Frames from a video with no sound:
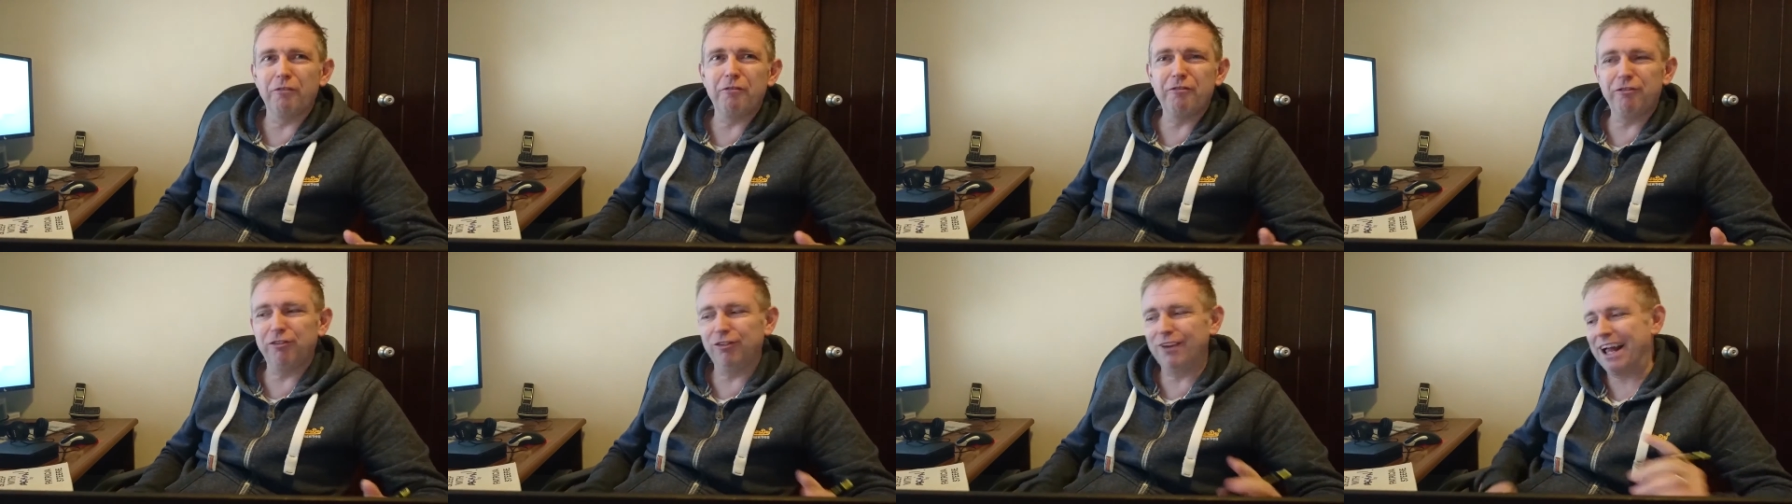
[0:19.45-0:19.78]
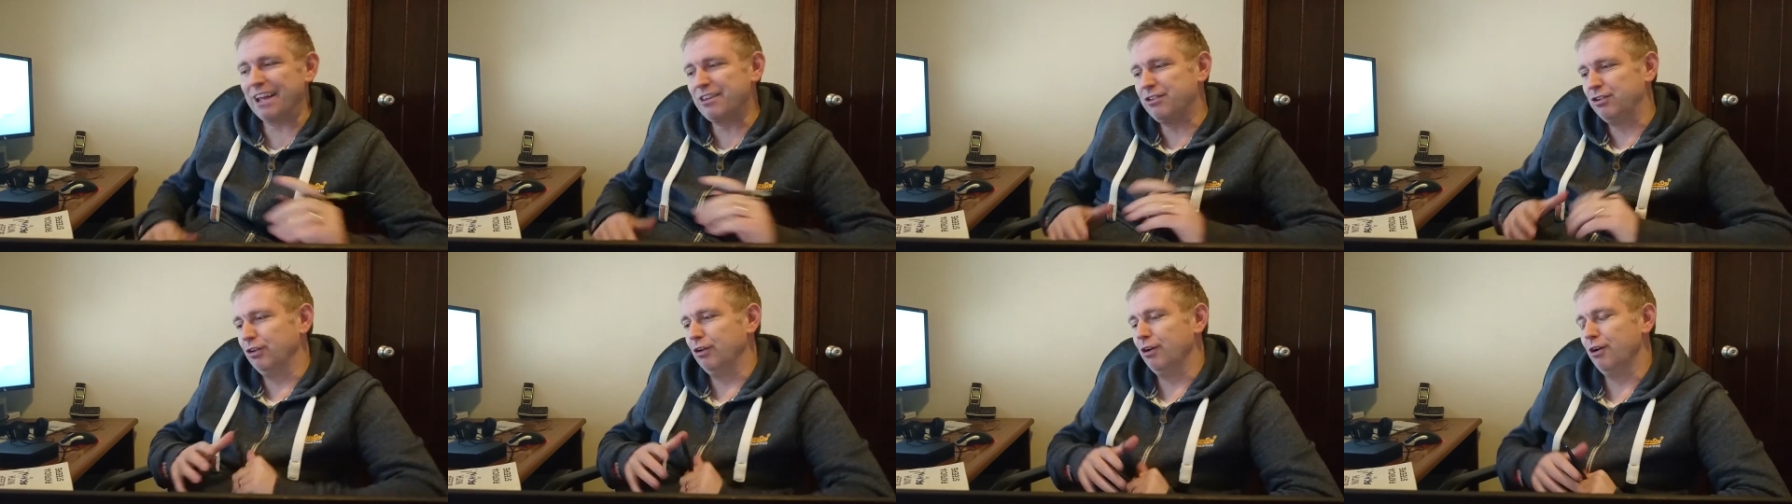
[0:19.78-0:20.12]

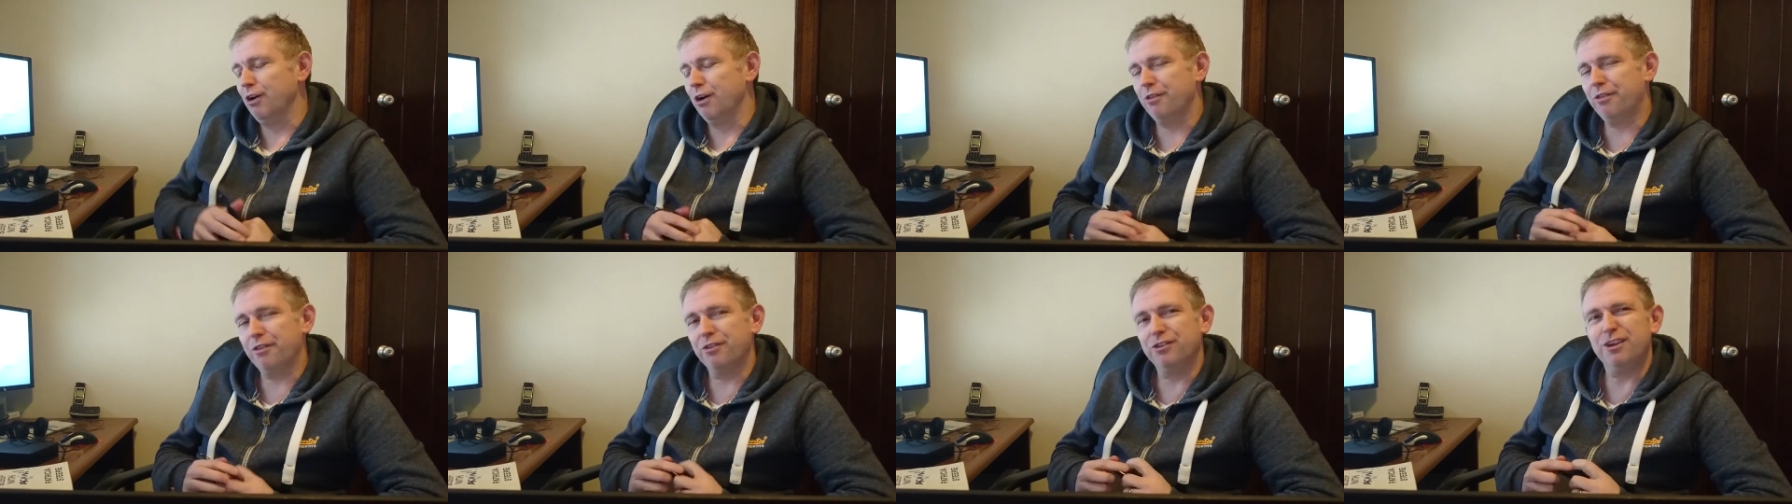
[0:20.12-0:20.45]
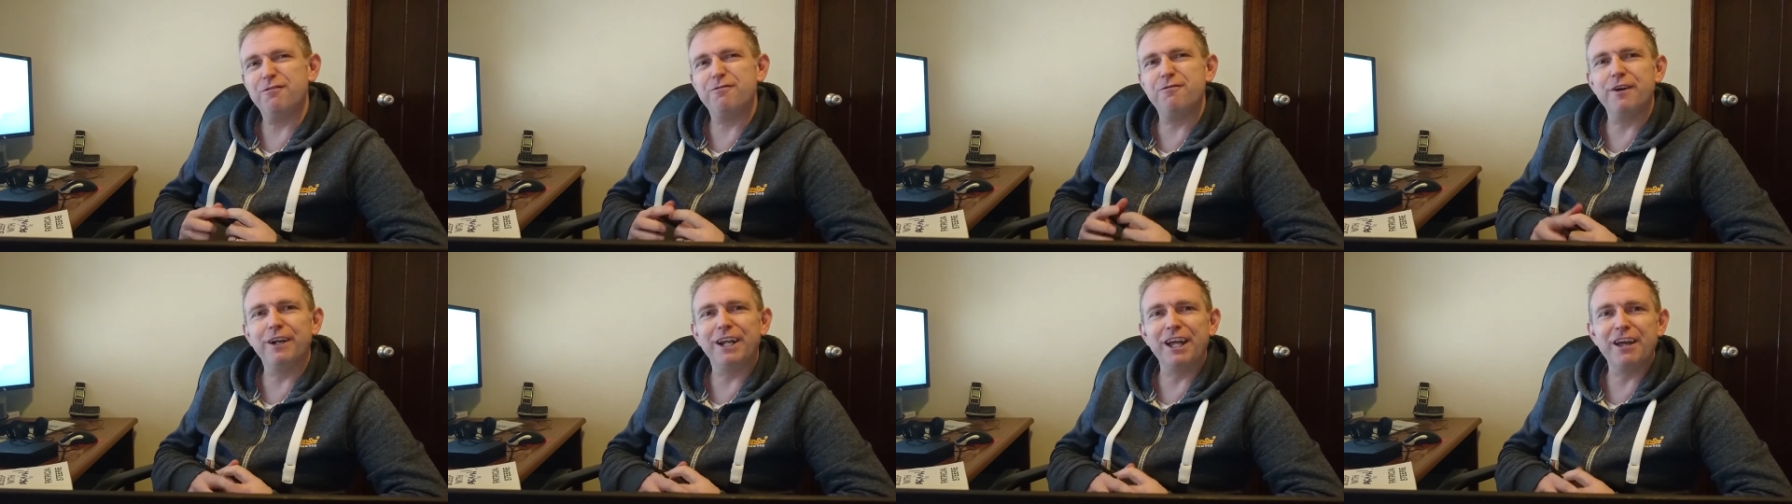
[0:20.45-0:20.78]
Flat Earth
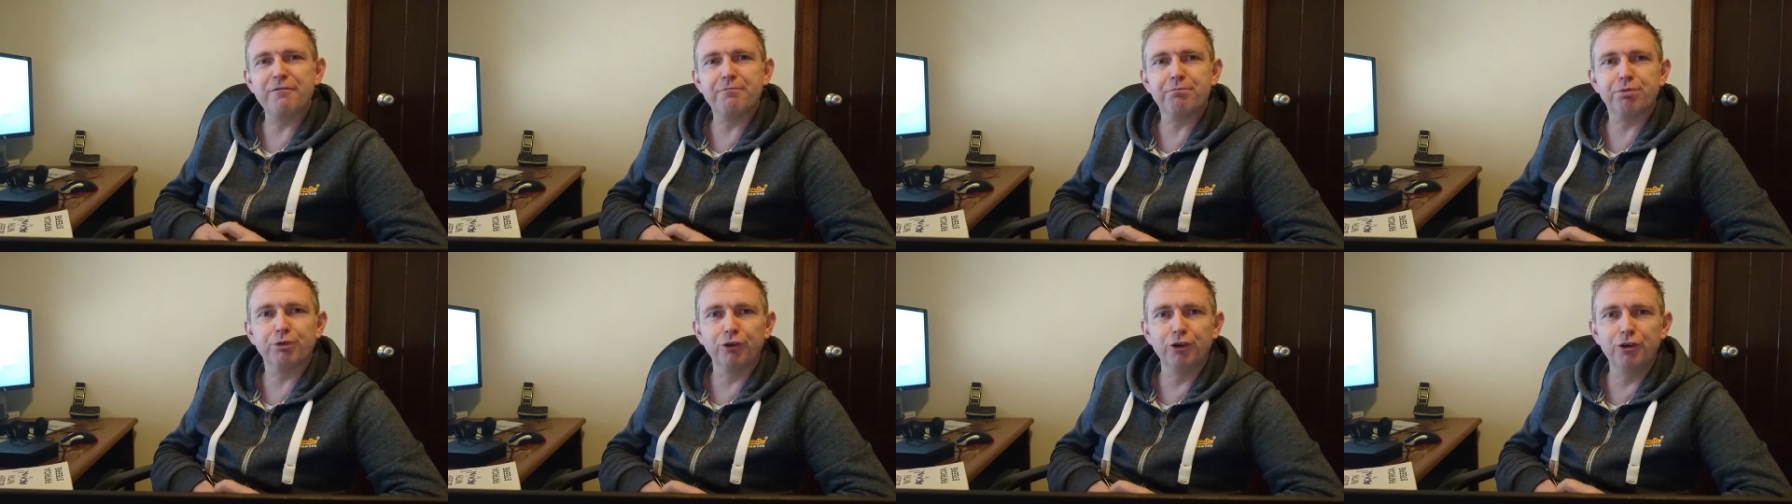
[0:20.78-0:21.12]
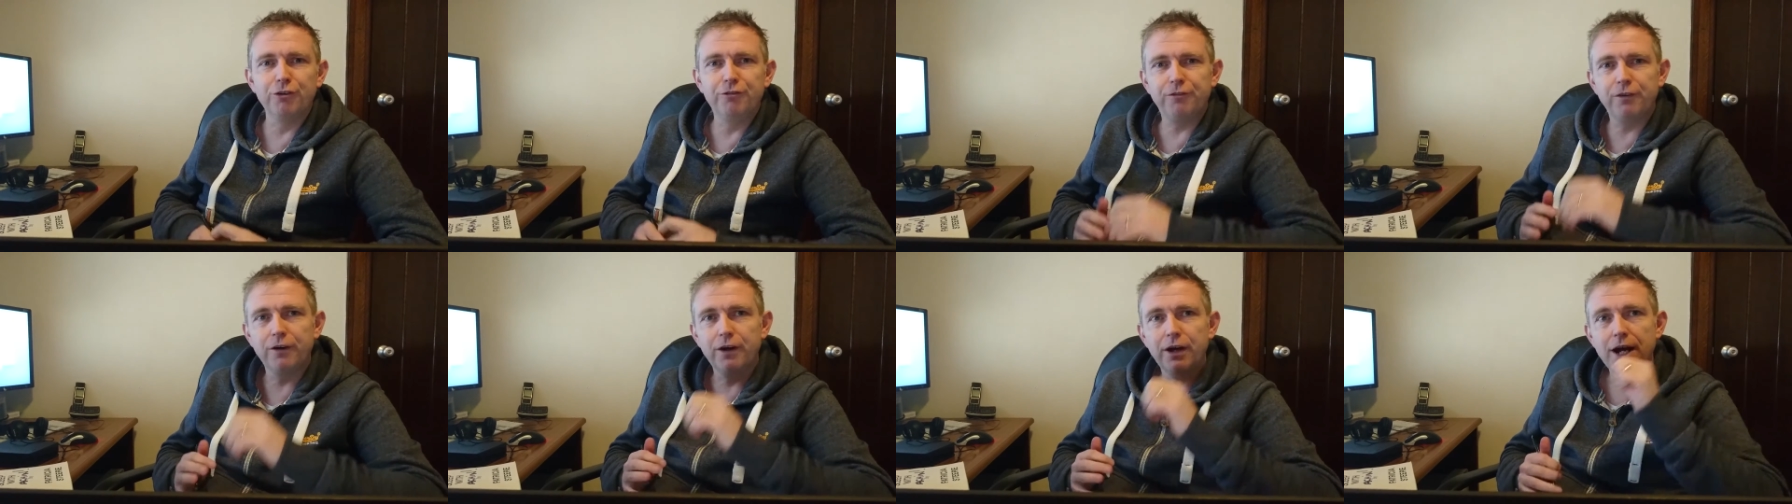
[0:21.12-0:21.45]
Definitive
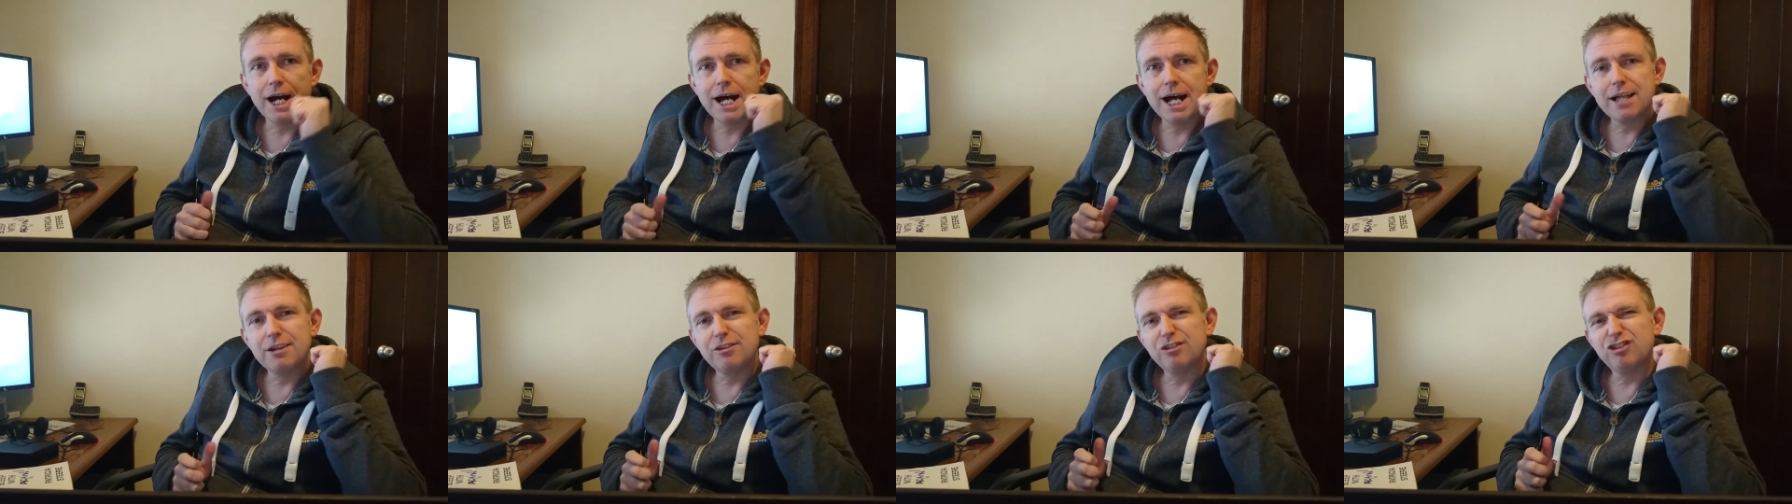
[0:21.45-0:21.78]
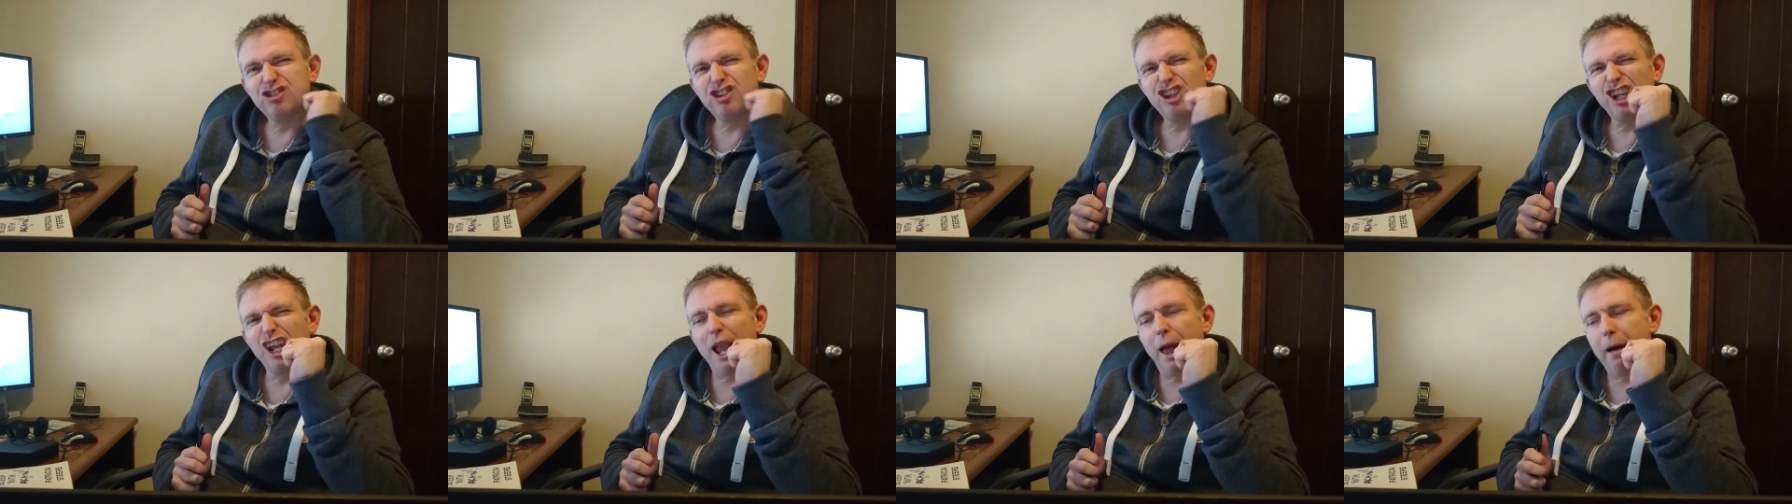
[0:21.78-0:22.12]
Proof
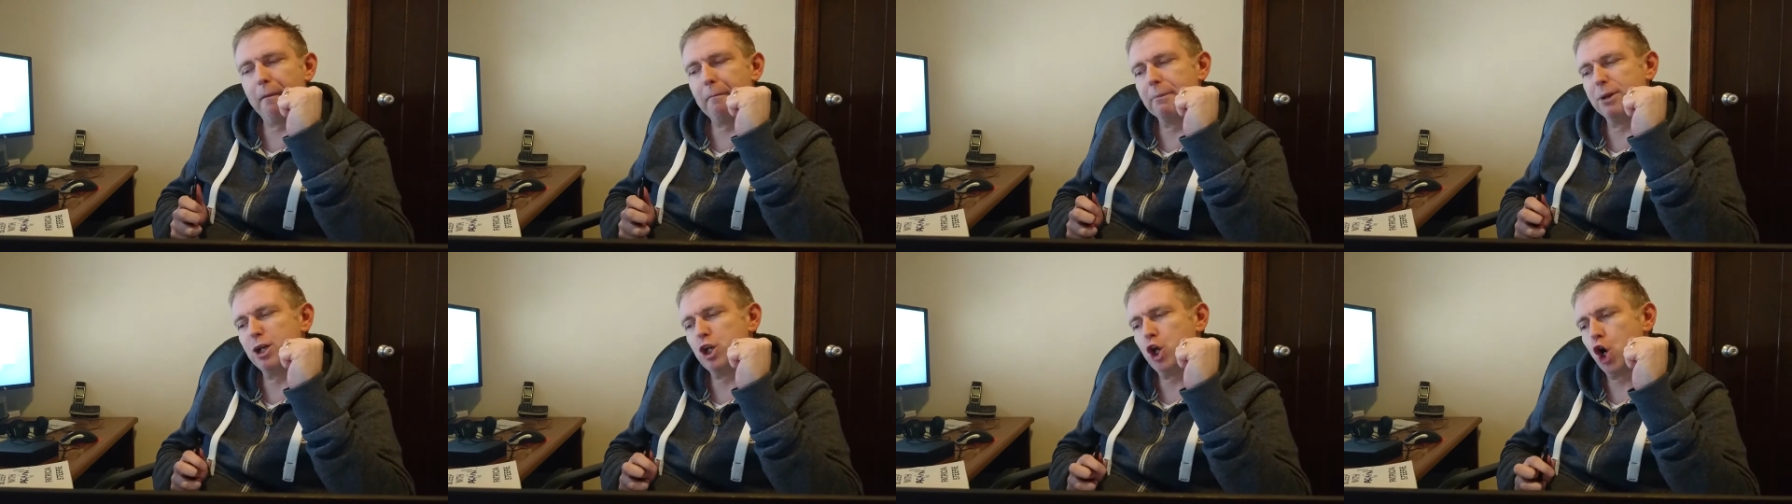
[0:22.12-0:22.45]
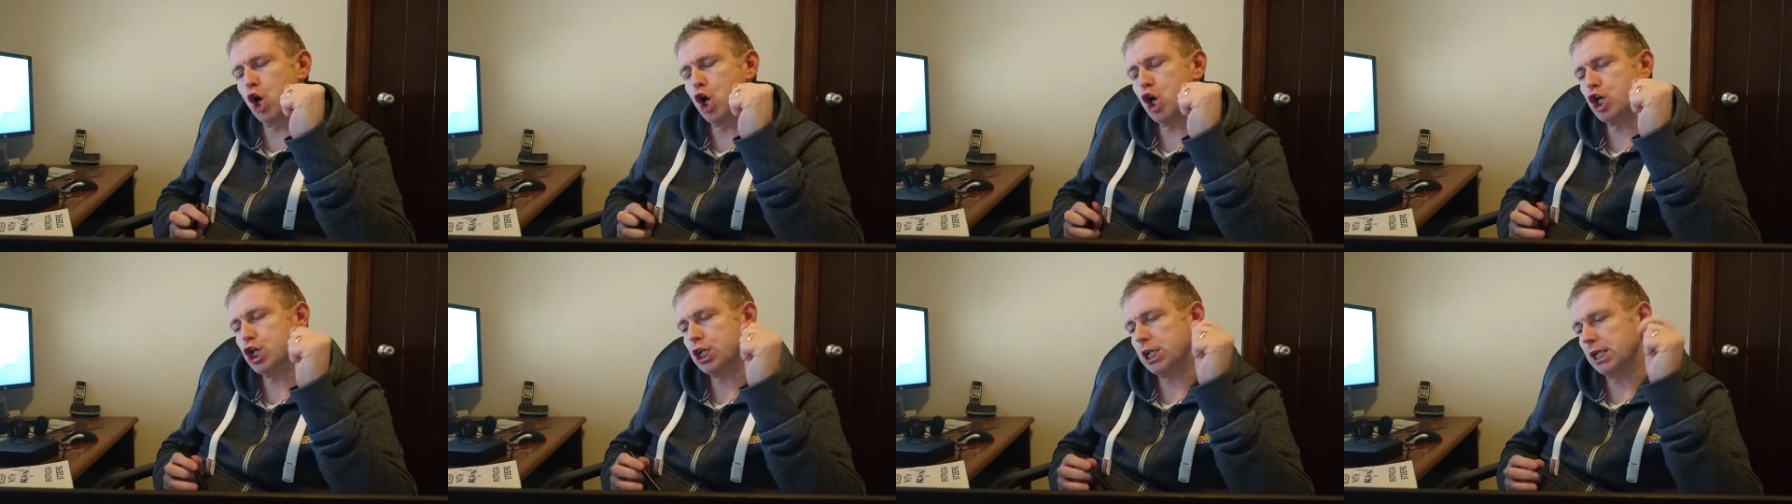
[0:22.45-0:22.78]
Slam
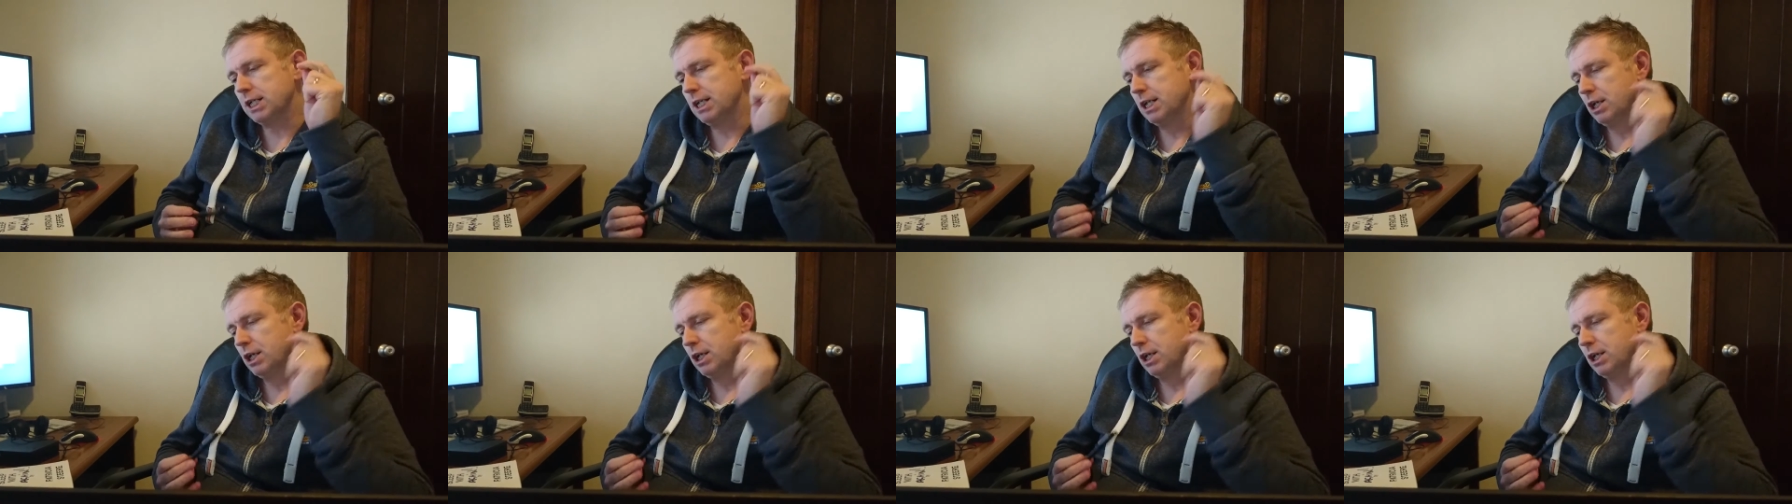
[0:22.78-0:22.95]
Dunk,